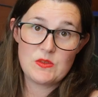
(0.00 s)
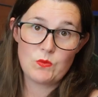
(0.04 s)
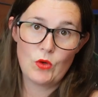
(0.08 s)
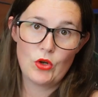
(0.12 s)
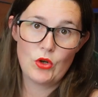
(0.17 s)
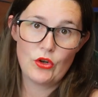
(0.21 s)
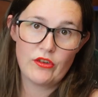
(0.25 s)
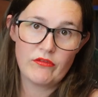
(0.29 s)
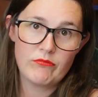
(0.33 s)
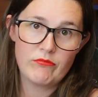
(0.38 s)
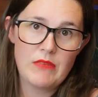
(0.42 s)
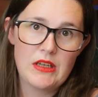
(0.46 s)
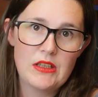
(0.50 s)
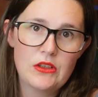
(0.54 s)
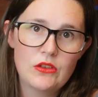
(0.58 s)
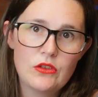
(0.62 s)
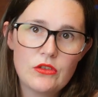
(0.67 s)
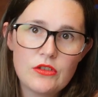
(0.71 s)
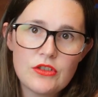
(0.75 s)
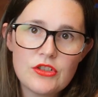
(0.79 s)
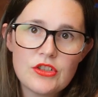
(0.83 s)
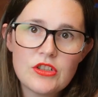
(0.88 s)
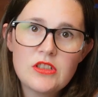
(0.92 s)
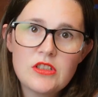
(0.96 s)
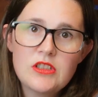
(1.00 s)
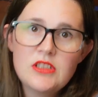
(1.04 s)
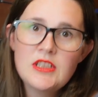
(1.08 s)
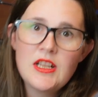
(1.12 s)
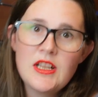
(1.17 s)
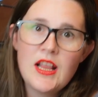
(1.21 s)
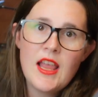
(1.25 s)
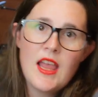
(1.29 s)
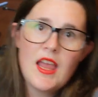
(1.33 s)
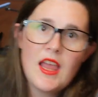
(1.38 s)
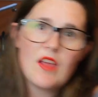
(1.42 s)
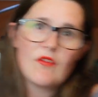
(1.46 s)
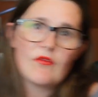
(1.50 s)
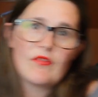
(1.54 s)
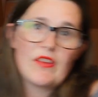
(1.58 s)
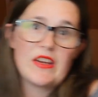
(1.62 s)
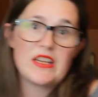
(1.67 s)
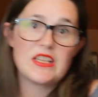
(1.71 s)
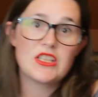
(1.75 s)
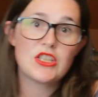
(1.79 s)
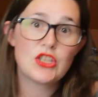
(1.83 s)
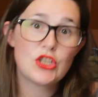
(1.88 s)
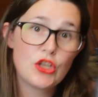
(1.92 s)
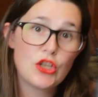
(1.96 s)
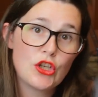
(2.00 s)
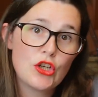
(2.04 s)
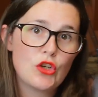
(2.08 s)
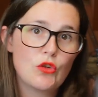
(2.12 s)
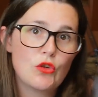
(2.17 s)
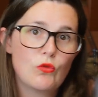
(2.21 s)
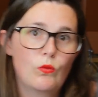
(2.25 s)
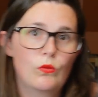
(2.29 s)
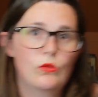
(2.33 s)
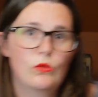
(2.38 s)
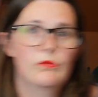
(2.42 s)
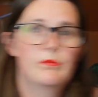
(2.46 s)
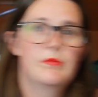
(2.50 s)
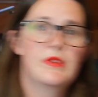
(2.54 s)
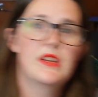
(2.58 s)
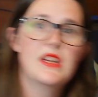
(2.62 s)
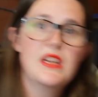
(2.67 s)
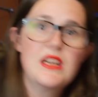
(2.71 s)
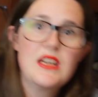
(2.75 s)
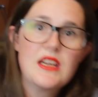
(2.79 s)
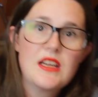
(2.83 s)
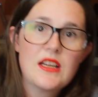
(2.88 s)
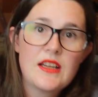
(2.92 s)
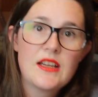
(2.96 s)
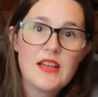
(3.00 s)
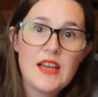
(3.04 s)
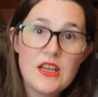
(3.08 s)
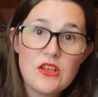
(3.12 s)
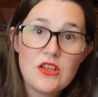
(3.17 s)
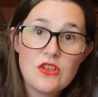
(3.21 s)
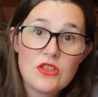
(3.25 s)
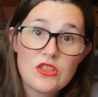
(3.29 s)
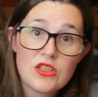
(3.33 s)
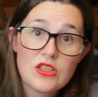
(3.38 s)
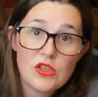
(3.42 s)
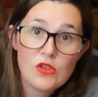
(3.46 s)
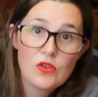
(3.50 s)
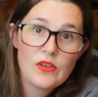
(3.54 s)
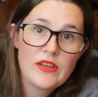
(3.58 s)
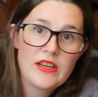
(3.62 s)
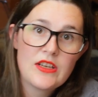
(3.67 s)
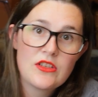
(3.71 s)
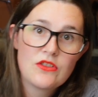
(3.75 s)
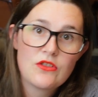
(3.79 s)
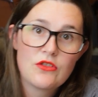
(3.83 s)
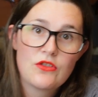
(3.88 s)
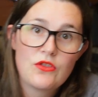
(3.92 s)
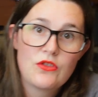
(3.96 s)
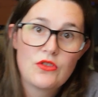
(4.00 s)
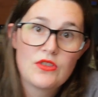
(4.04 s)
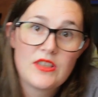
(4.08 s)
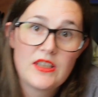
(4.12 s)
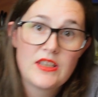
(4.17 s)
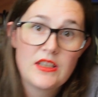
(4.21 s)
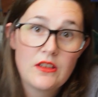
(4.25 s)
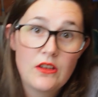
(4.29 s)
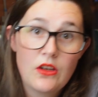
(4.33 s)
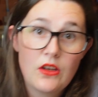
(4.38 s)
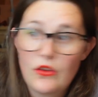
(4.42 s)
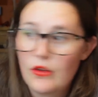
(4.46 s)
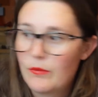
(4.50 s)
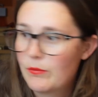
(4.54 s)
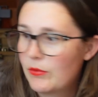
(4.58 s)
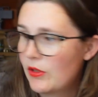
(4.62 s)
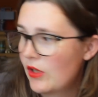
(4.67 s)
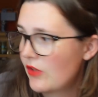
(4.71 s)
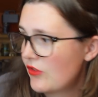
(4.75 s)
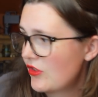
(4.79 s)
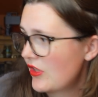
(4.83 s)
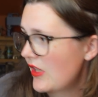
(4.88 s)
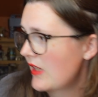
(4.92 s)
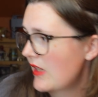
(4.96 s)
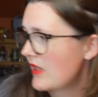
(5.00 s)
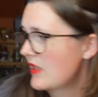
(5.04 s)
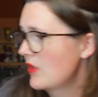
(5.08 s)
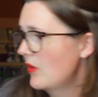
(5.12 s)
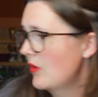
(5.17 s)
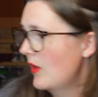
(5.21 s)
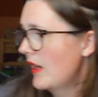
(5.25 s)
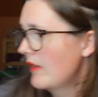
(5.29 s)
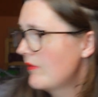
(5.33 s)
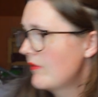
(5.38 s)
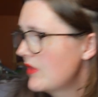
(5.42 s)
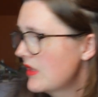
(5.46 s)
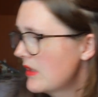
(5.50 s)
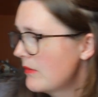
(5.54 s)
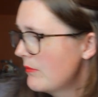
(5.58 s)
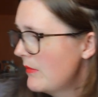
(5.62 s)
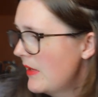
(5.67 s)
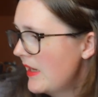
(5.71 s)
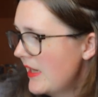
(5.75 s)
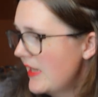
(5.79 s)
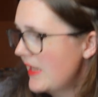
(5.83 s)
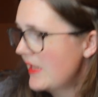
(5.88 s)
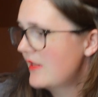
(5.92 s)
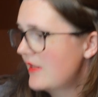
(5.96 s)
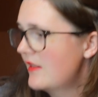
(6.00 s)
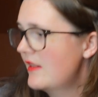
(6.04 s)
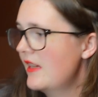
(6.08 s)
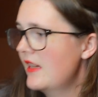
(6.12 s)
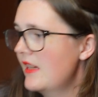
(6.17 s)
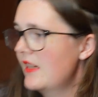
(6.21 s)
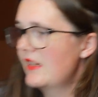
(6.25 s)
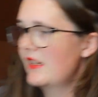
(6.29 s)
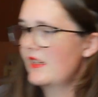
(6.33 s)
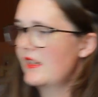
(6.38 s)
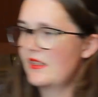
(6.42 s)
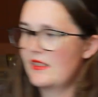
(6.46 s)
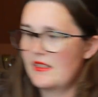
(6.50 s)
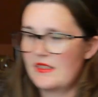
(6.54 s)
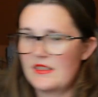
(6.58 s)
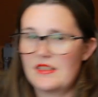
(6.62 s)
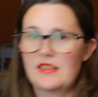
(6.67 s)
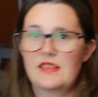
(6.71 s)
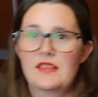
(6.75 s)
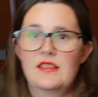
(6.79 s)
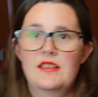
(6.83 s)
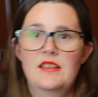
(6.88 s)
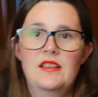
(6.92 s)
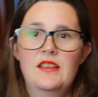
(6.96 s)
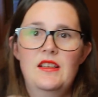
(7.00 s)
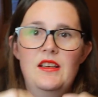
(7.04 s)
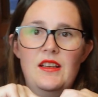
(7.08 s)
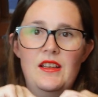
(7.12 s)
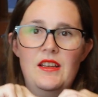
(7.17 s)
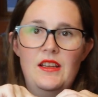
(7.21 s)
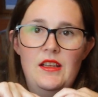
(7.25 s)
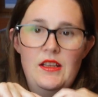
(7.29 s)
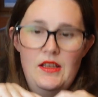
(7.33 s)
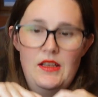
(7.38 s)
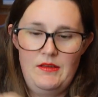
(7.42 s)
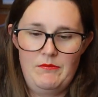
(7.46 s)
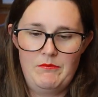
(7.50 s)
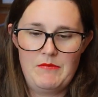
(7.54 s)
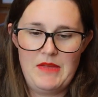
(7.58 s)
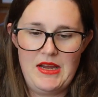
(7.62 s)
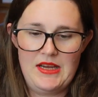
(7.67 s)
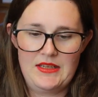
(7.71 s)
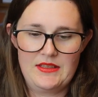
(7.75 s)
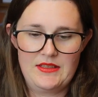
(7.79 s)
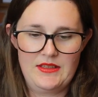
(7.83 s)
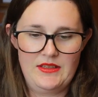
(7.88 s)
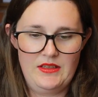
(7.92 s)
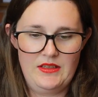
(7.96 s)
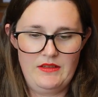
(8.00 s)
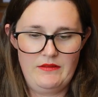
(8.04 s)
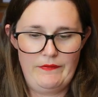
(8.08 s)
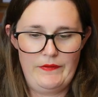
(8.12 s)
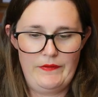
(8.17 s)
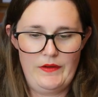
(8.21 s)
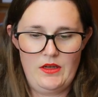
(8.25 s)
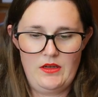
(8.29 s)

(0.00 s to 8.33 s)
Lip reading: 1 of my launch. Phase 2 will be in slowly introducing other projects. So I've just made this massive